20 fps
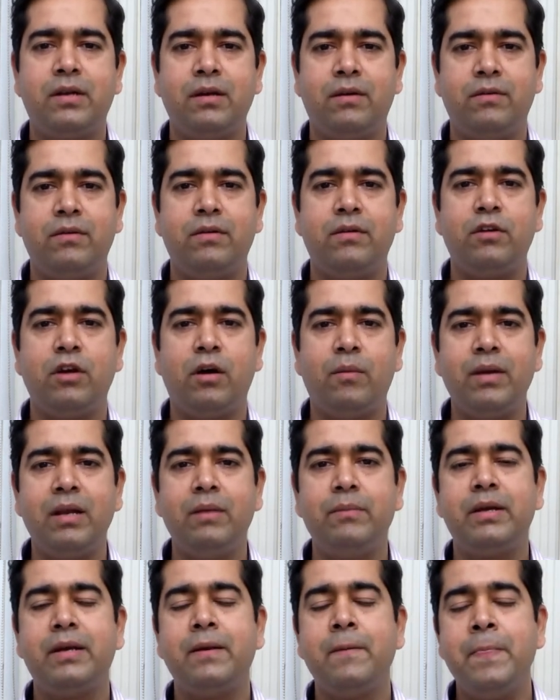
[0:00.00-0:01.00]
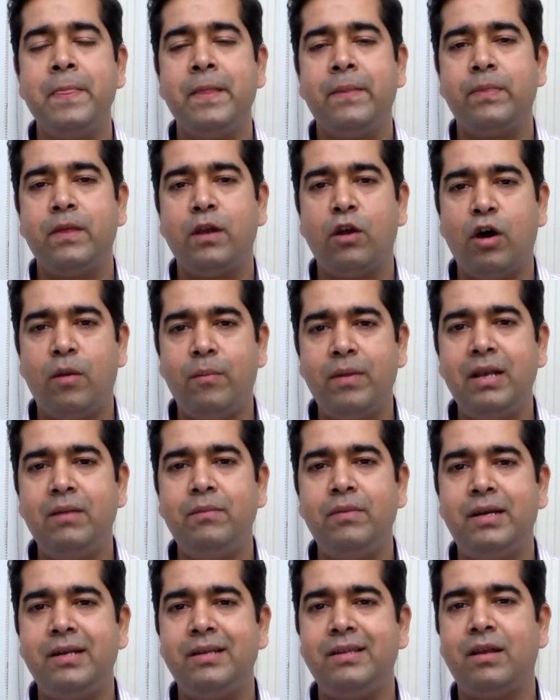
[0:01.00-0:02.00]
The normal
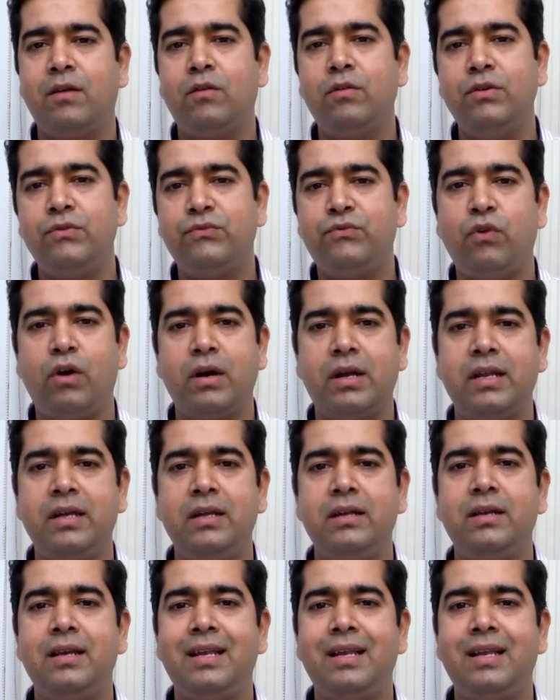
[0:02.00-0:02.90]
limit is around 40.